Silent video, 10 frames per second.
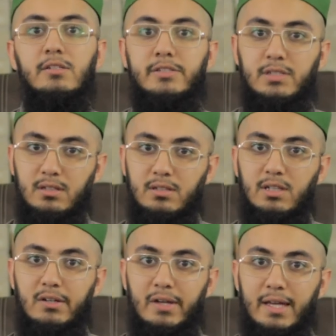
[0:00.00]

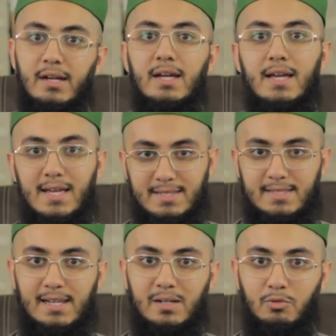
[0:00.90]
Jazakallah khair.
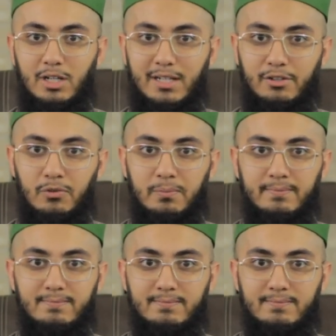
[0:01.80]
Assalamu alaikum.